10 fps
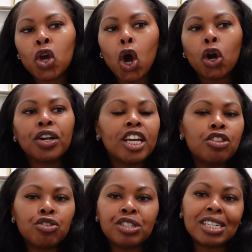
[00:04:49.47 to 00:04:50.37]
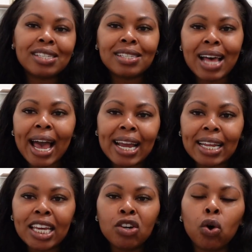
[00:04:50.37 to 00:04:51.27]
are either
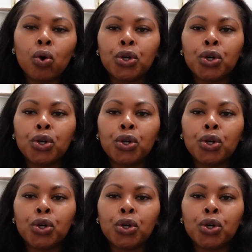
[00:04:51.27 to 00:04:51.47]
deciding or